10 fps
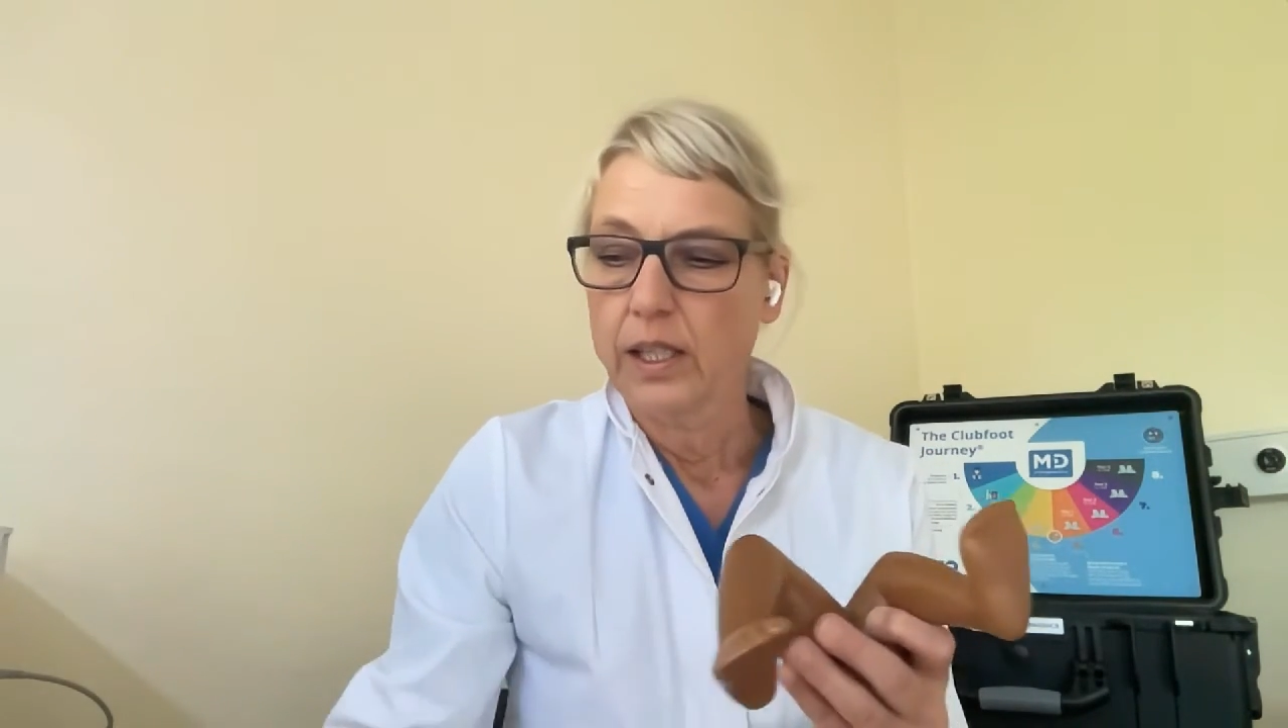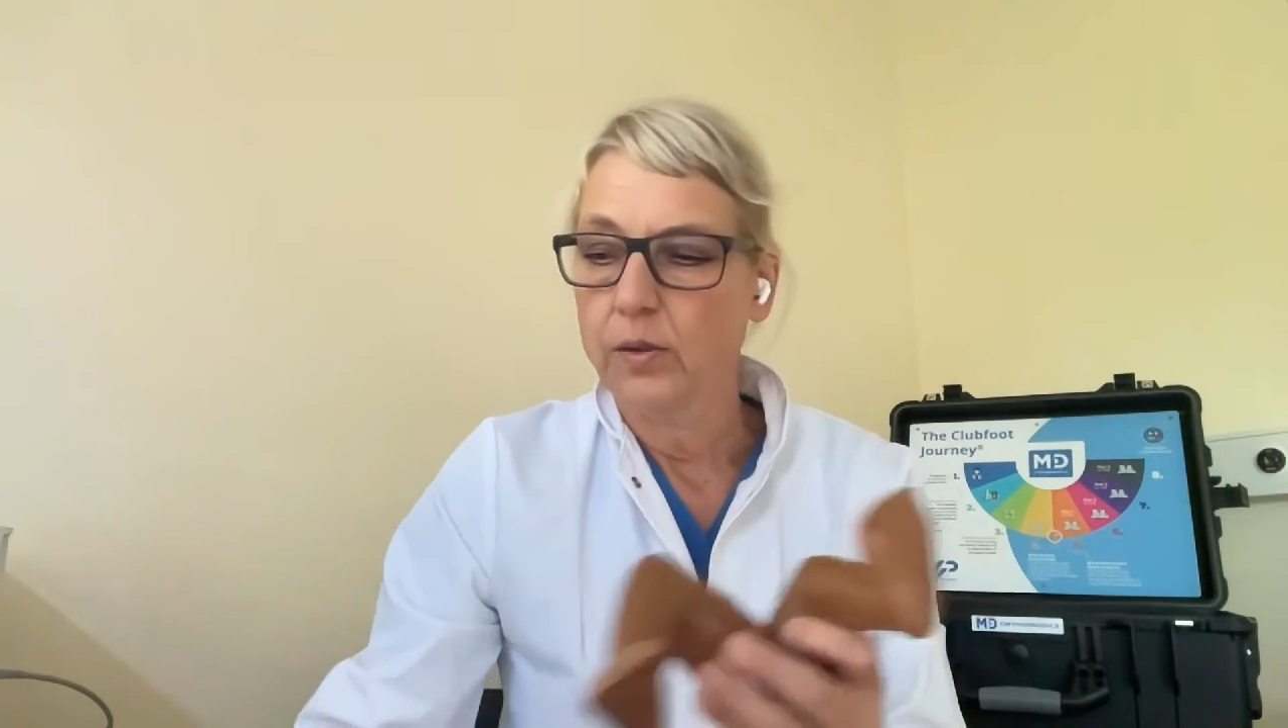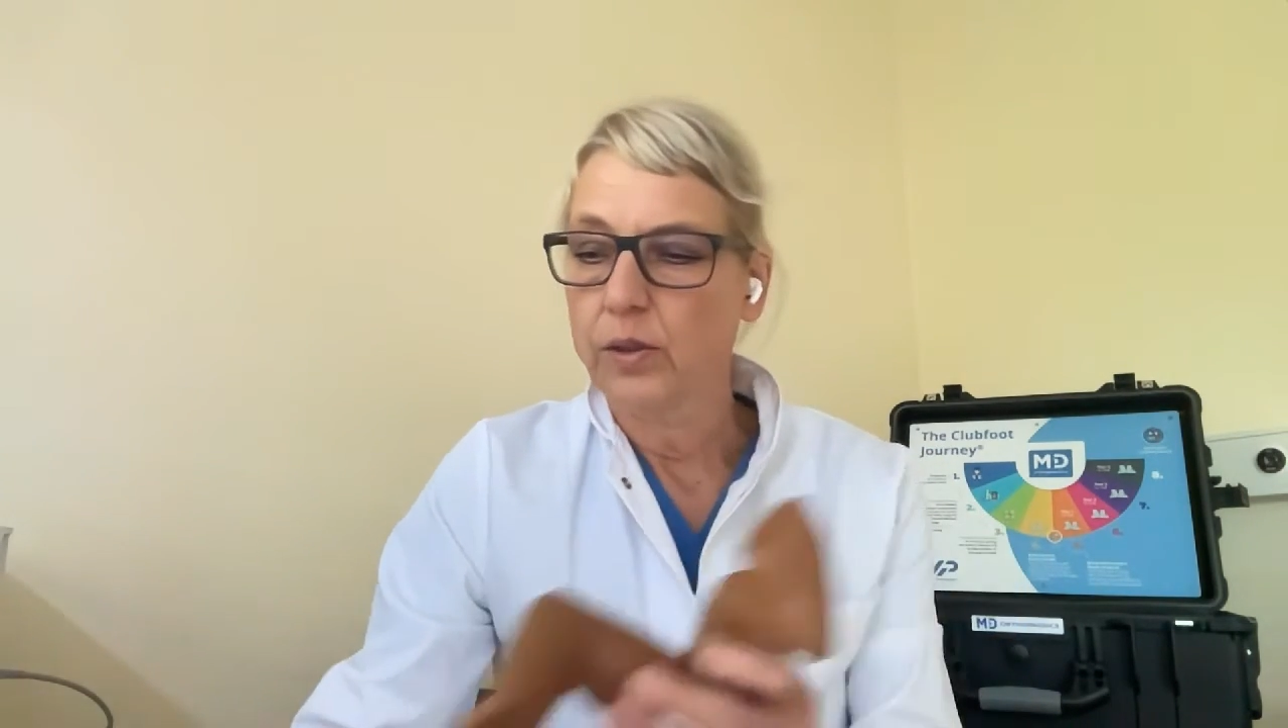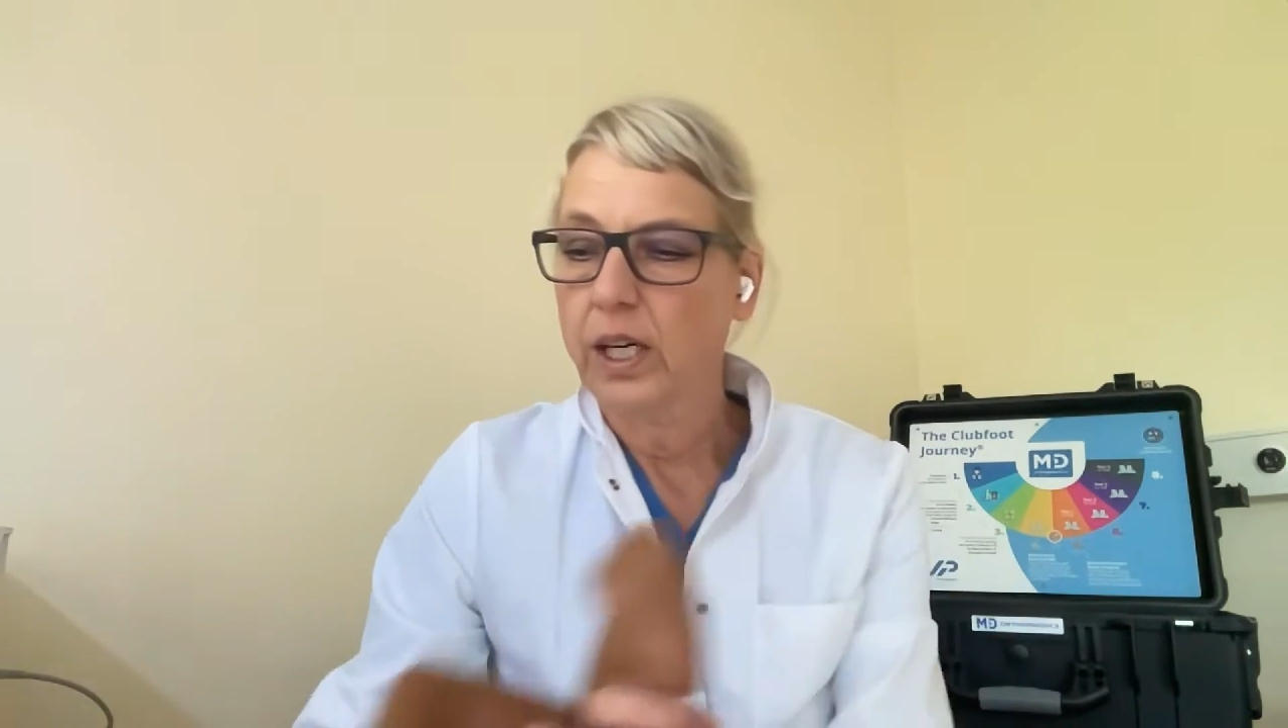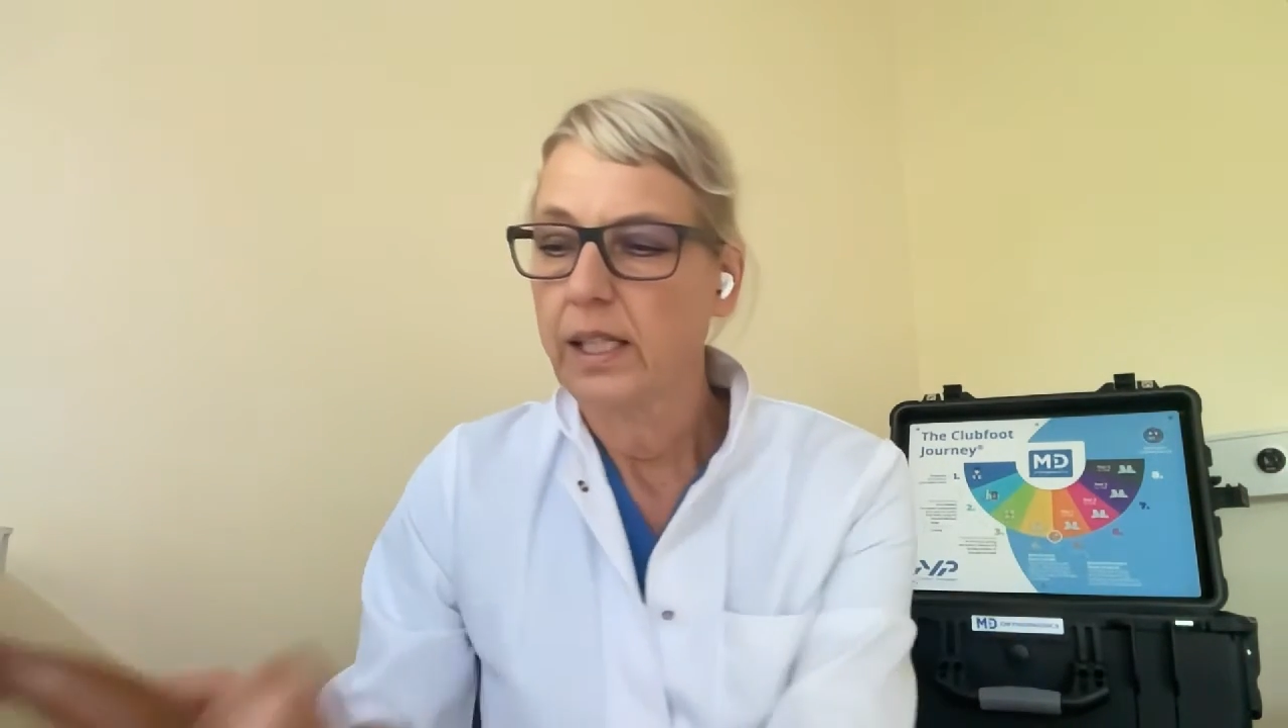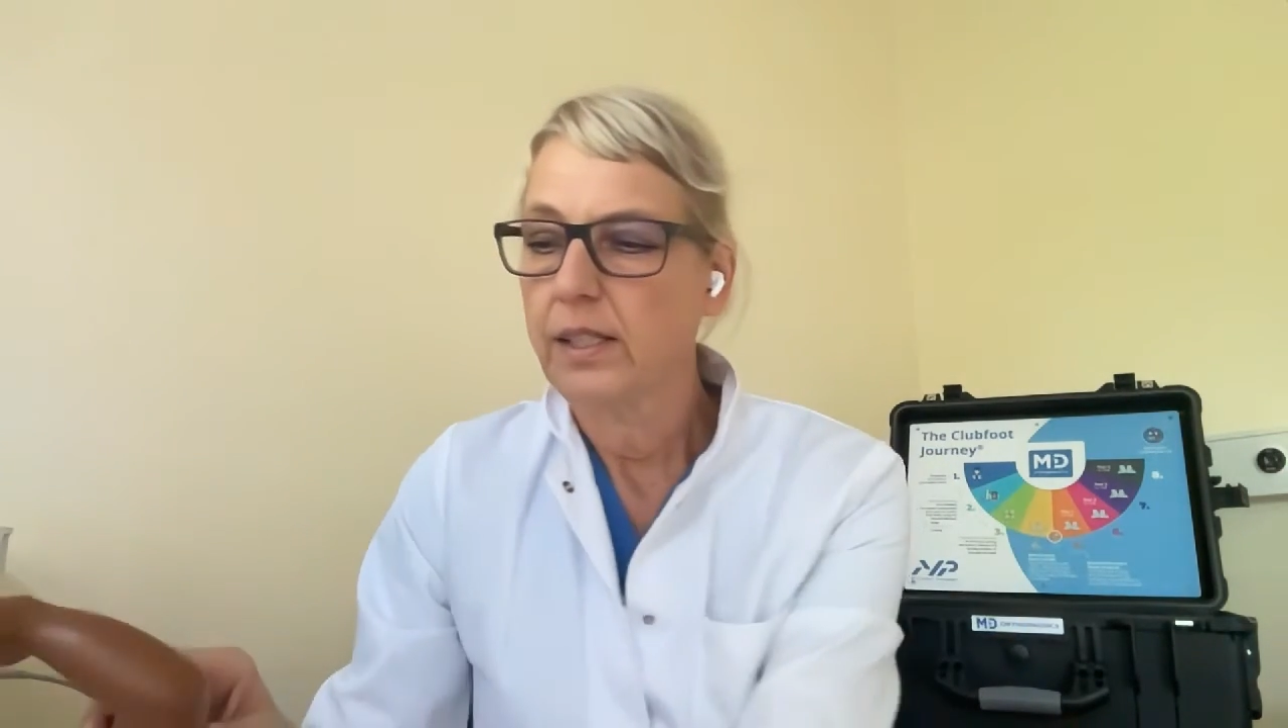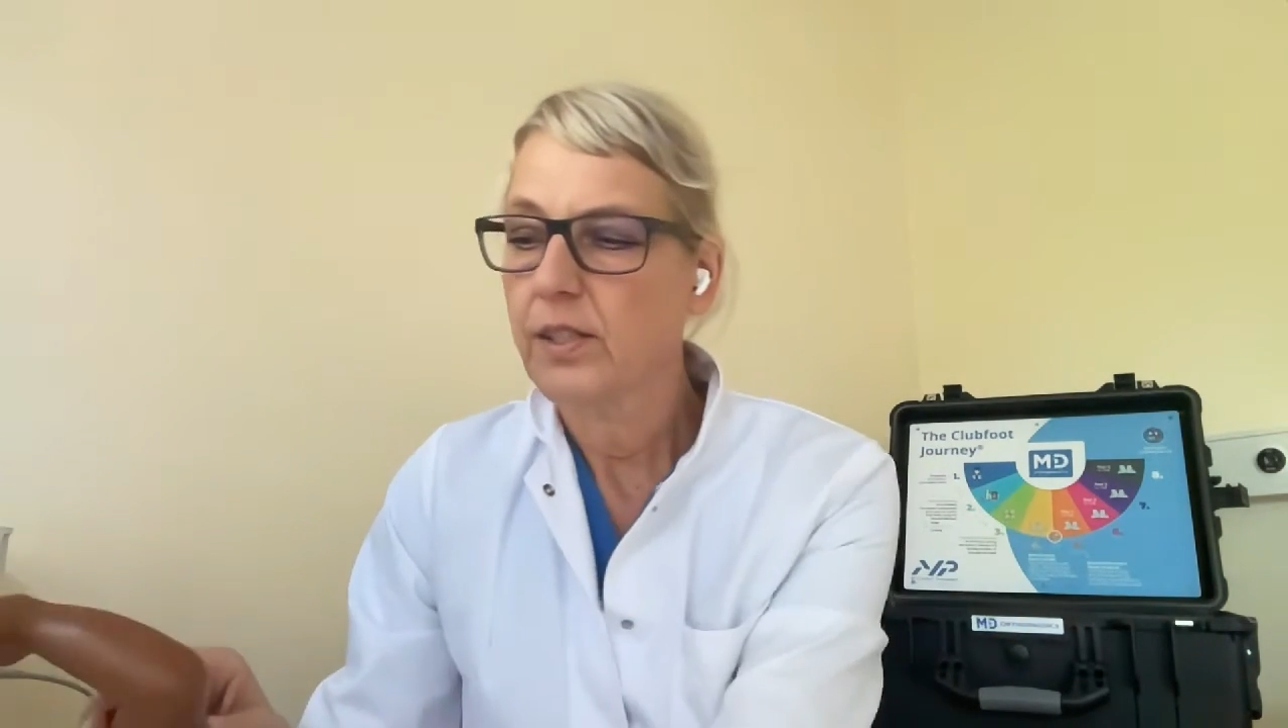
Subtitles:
you can